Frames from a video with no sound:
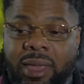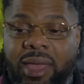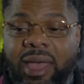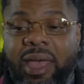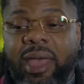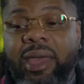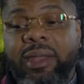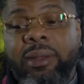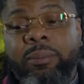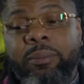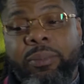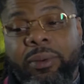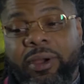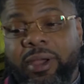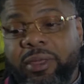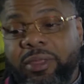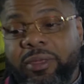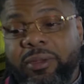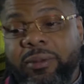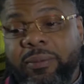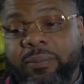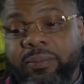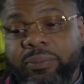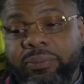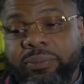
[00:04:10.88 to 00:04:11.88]
I had a
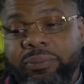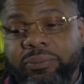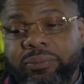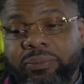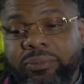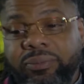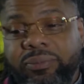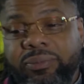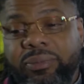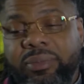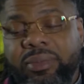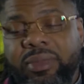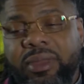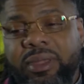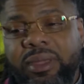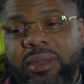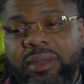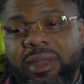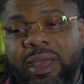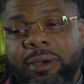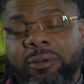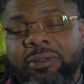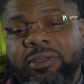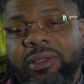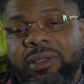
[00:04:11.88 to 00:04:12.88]
brother
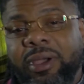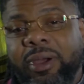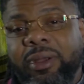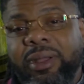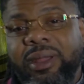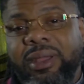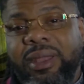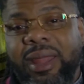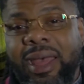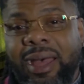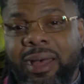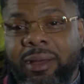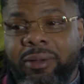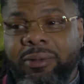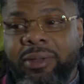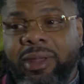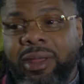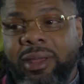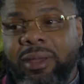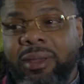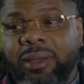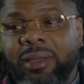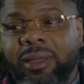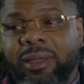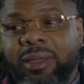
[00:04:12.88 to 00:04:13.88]
that was already down
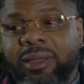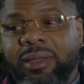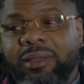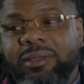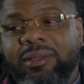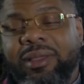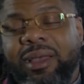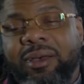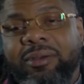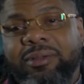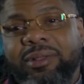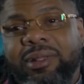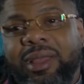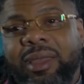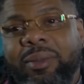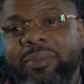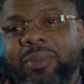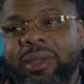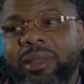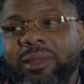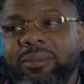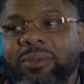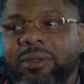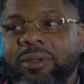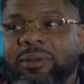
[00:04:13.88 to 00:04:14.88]
there so I was like,
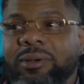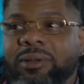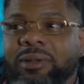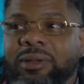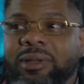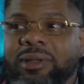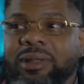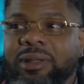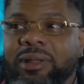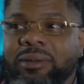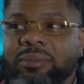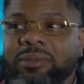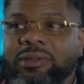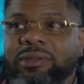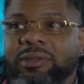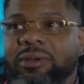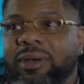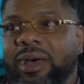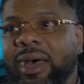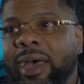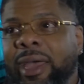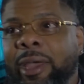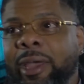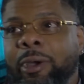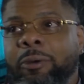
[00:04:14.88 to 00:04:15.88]
man, let me go to Columbus,
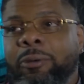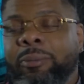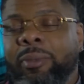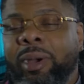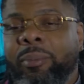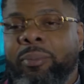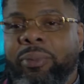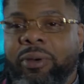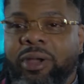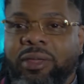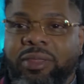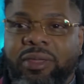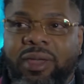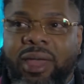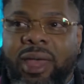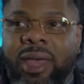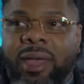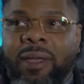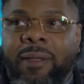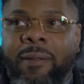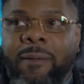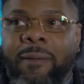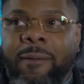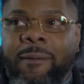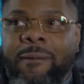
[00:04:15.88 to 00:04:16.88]
Ohio, where my brother
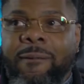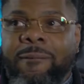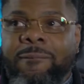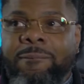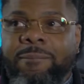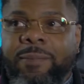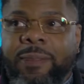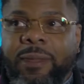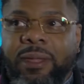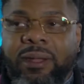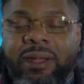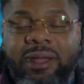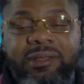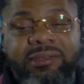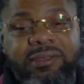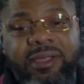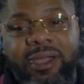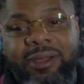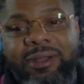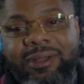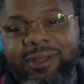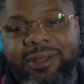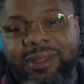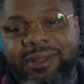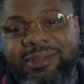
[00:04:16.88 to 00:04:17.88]
at. And I
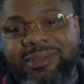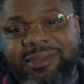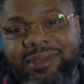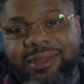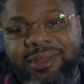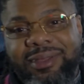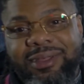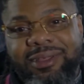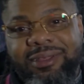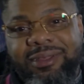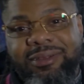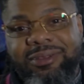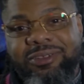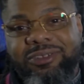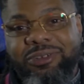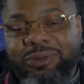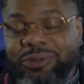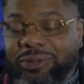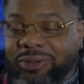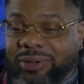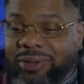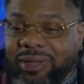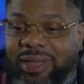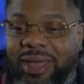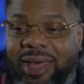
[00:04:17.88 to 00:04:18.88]
started attending
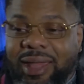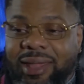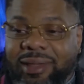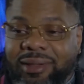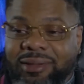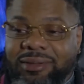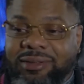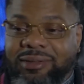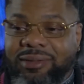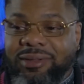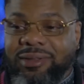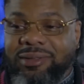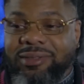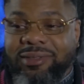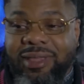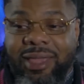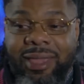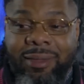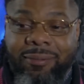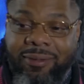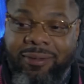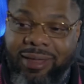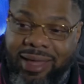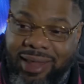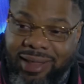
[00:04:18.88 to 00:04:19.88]
junior college, the
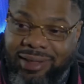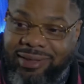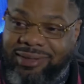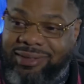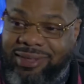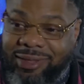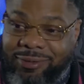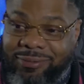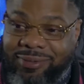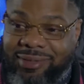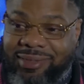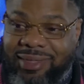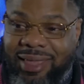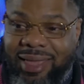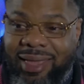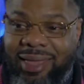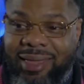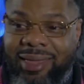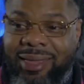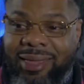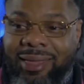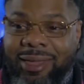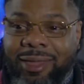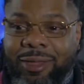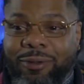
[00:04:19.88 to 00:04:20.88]
same college he was at,
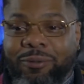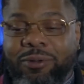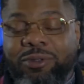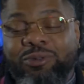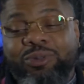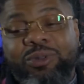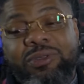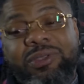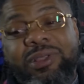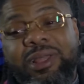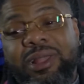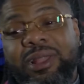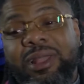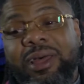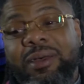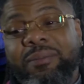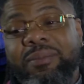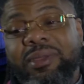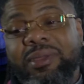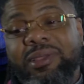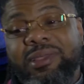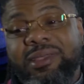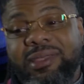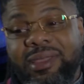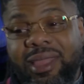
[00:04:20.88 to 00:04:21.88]
which was
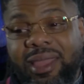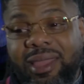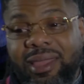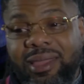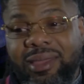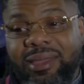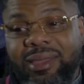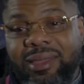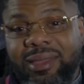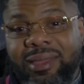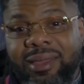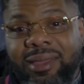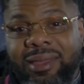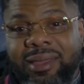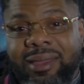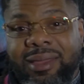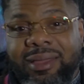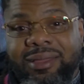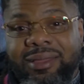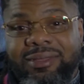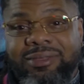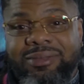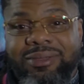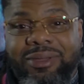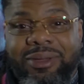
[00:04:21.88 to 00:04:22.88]
Columbus State. Right.
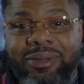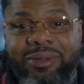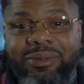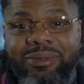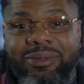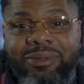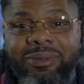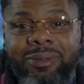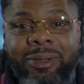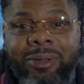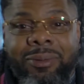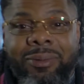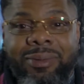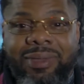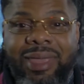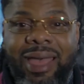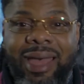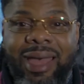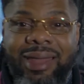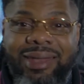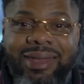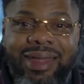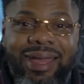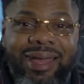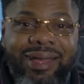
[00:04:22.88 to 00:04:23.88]
So, you know,
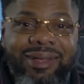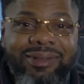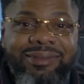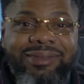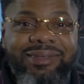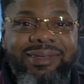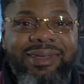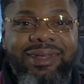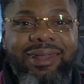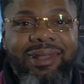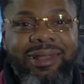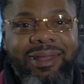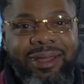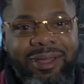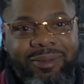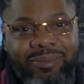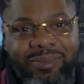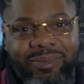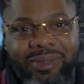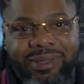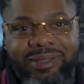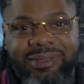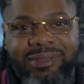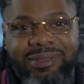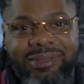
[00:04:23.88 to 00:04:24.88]
got down to
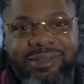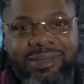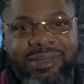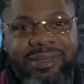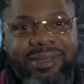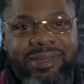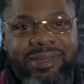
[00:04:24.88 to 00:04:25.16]
Columbus,